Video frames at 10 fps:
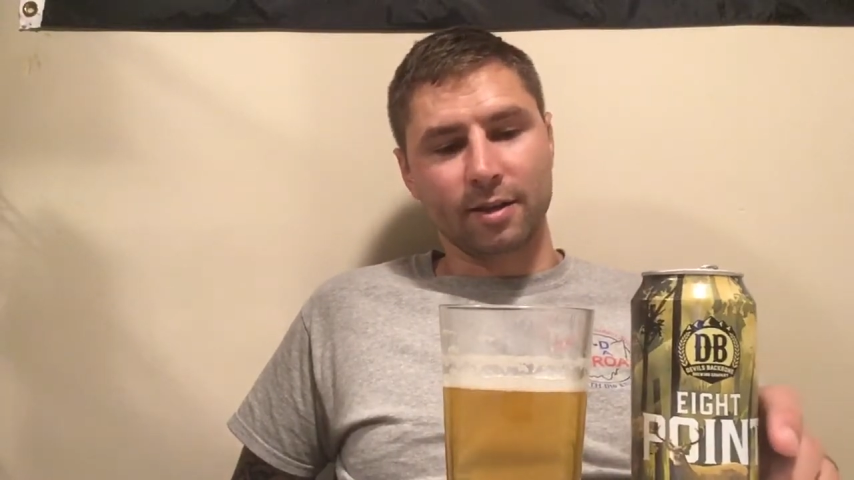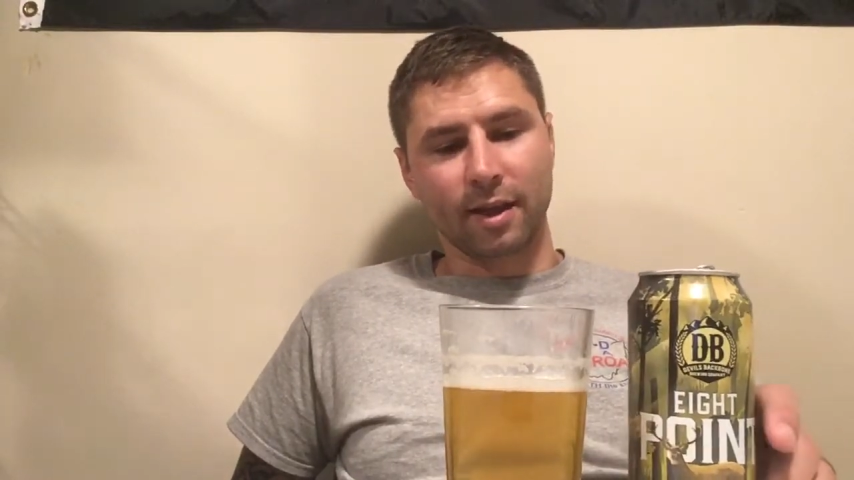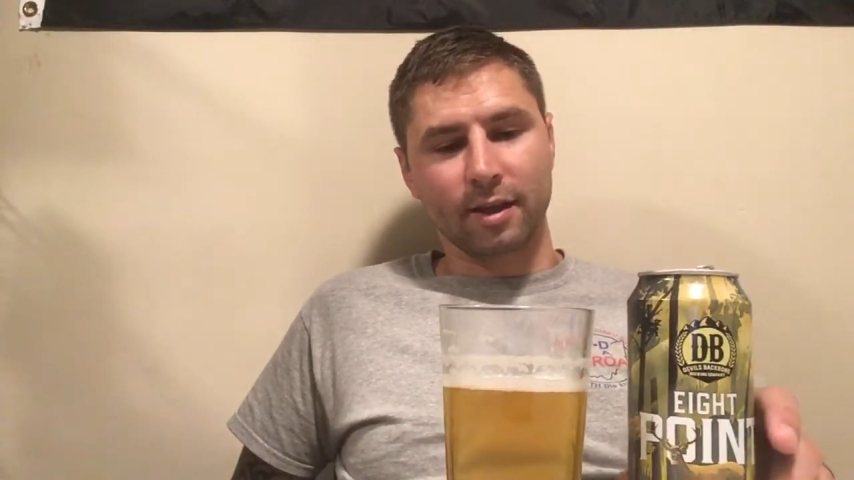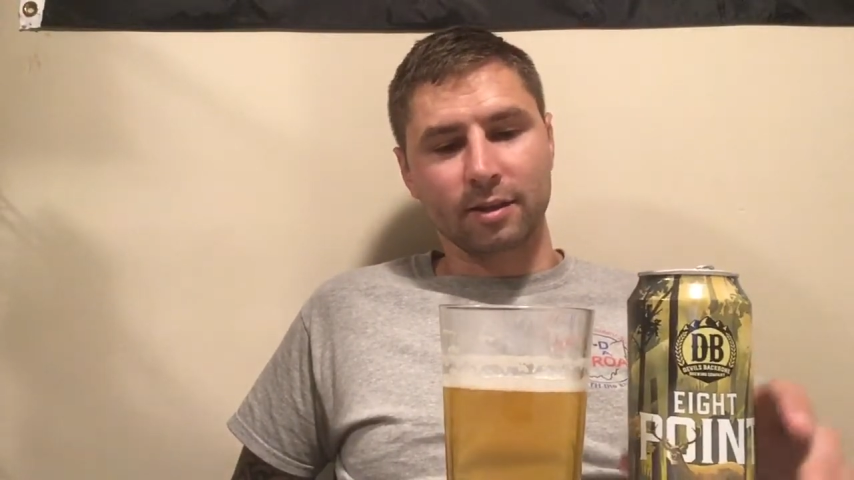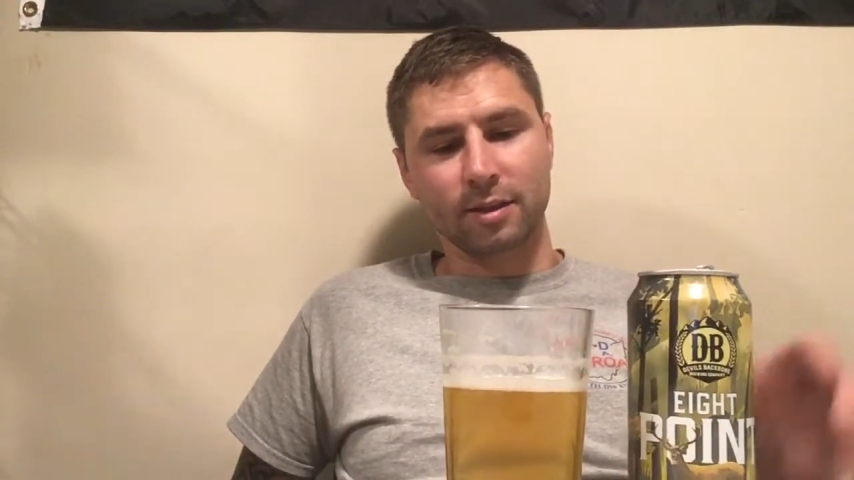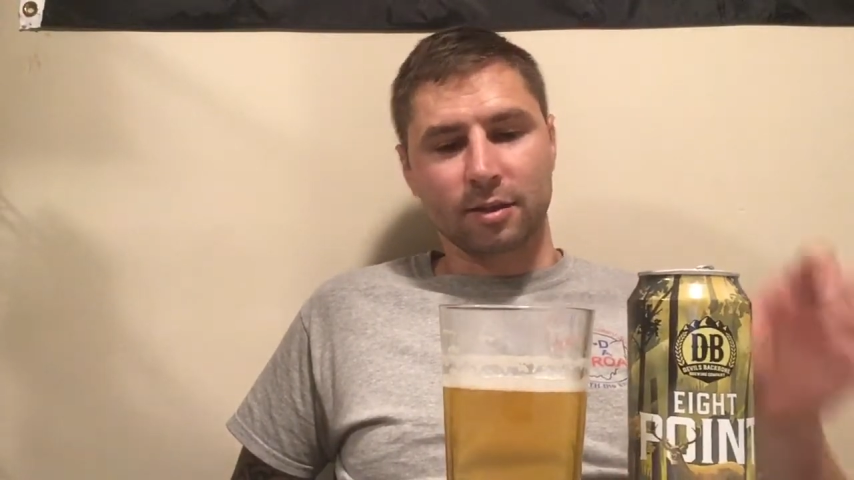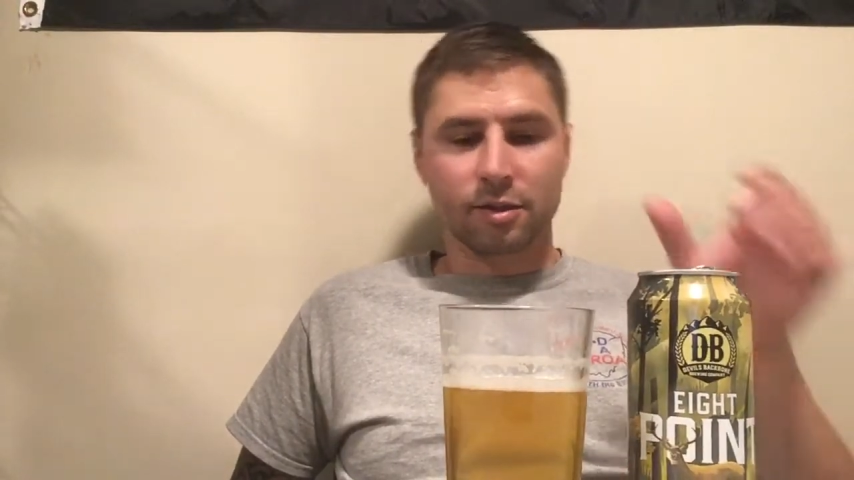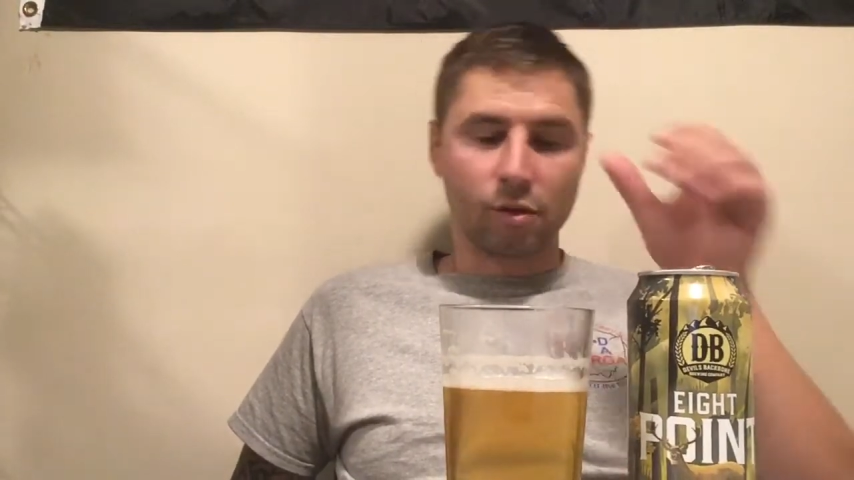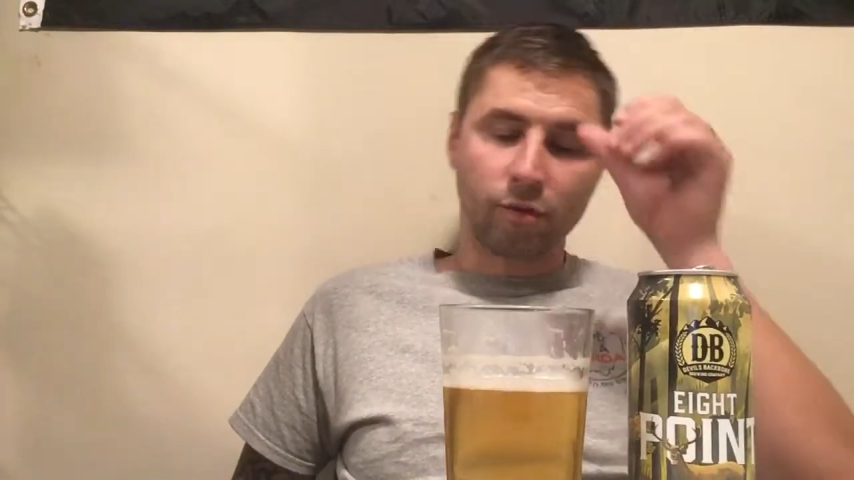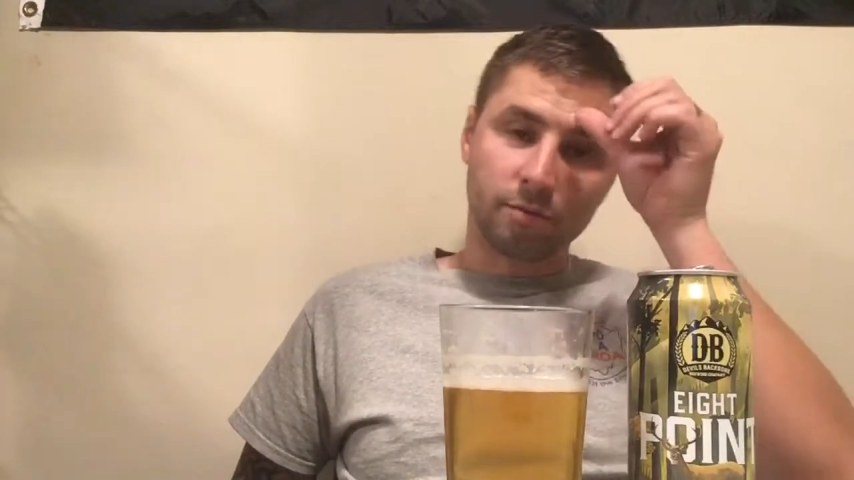things,
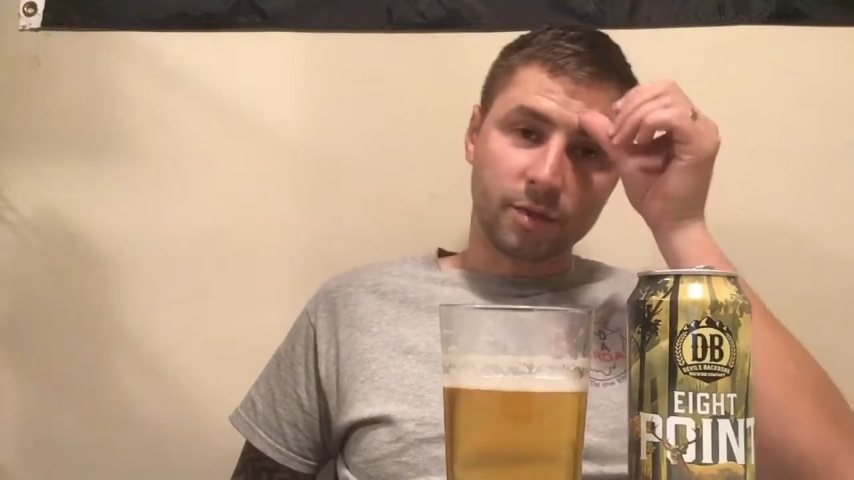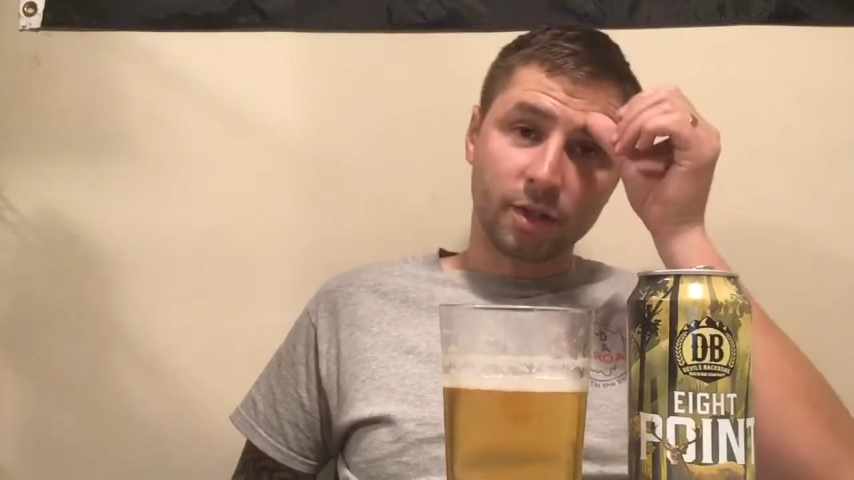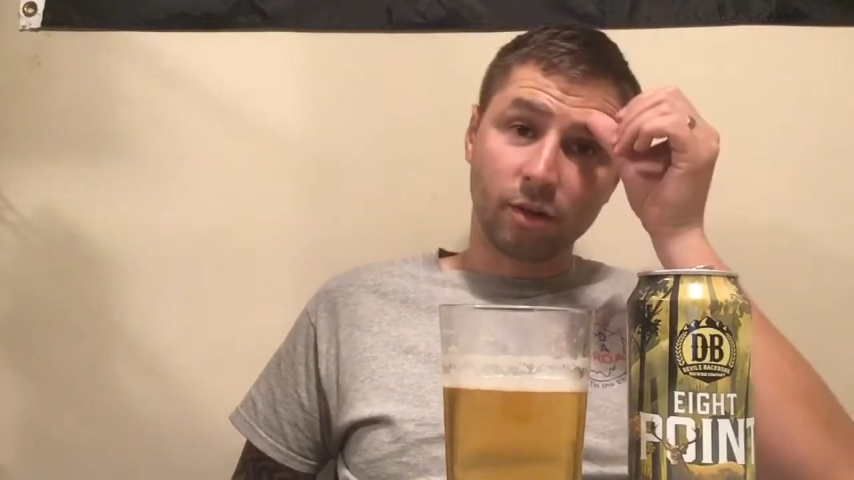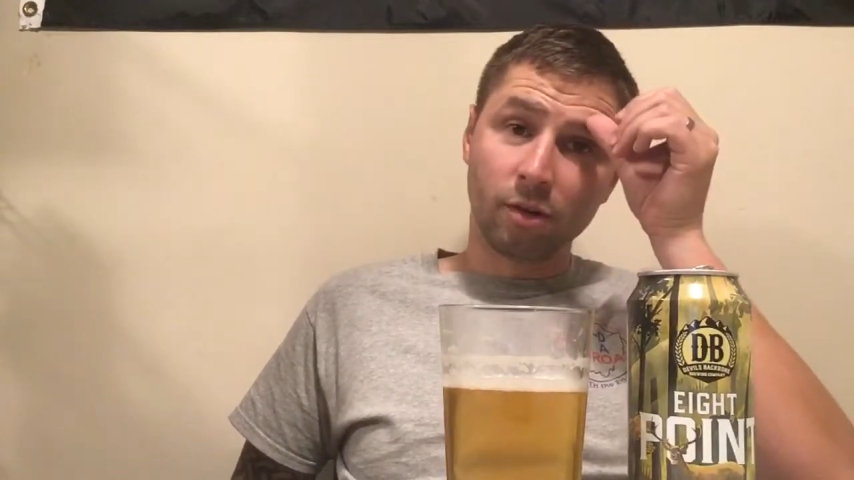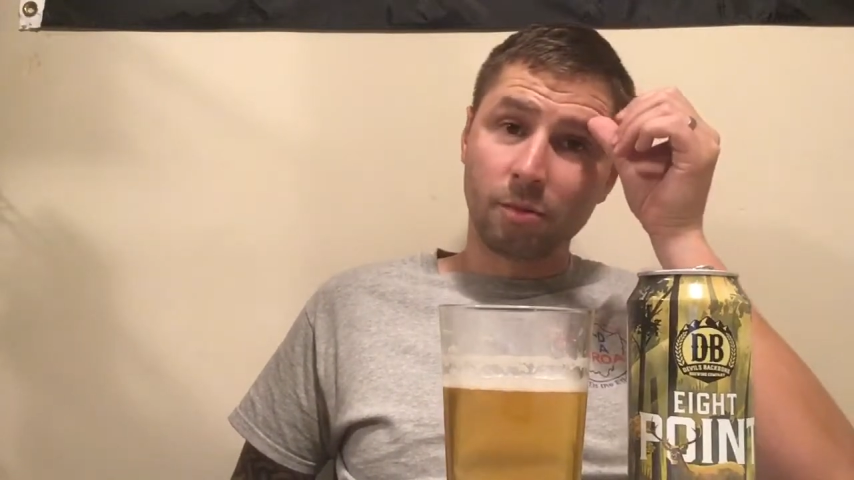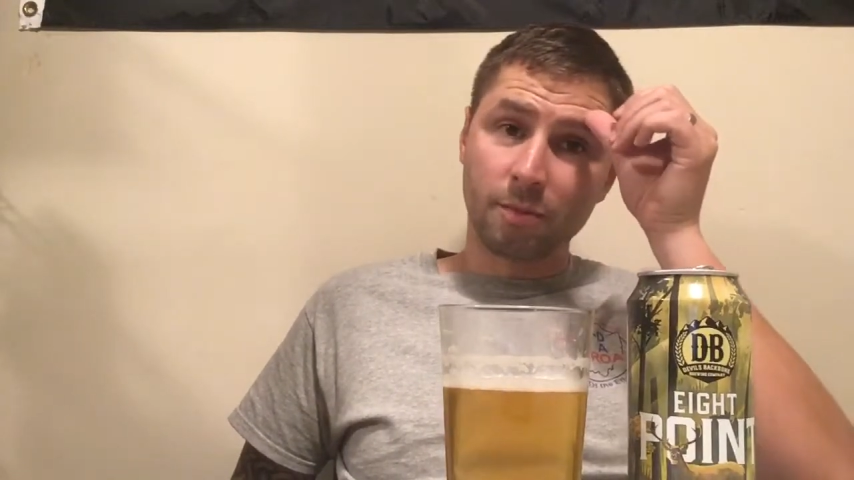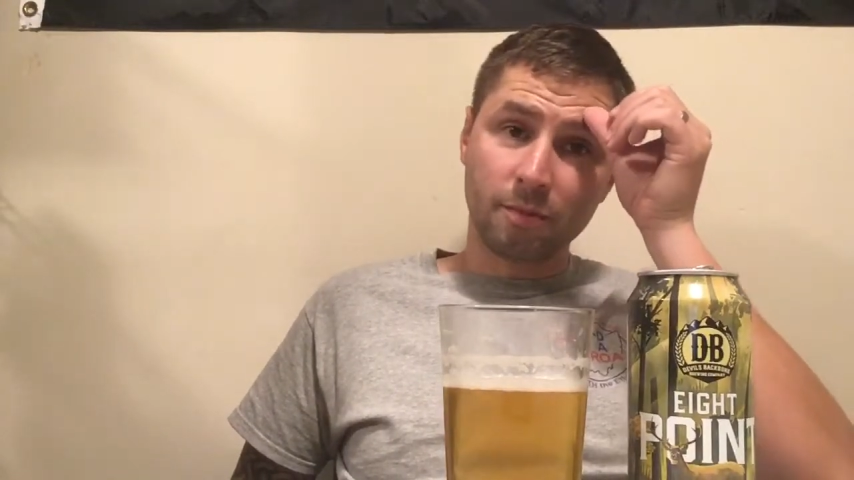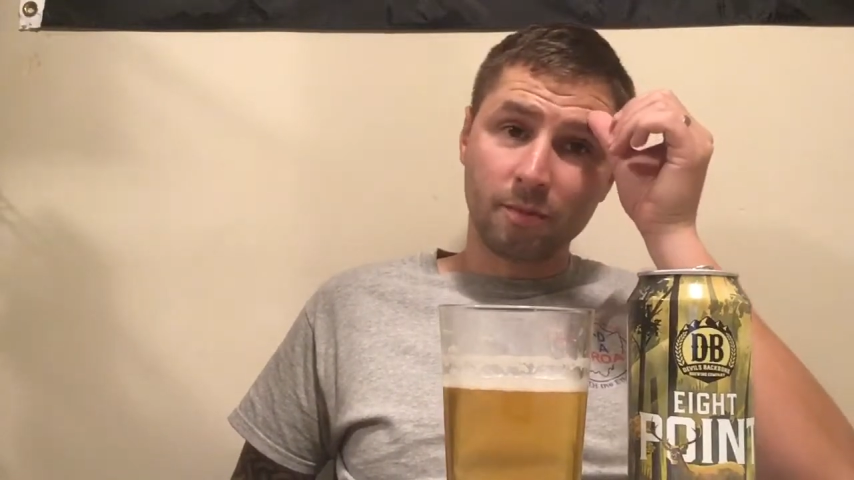so from zero